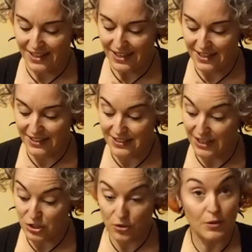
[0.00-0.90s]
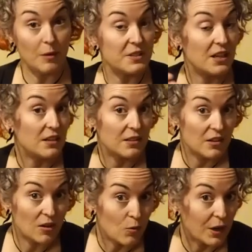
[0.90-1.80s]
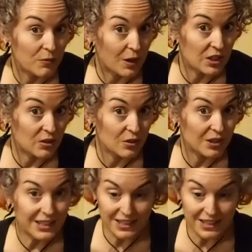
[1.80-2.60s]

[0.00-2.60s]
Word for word: And I do update it quite regularly.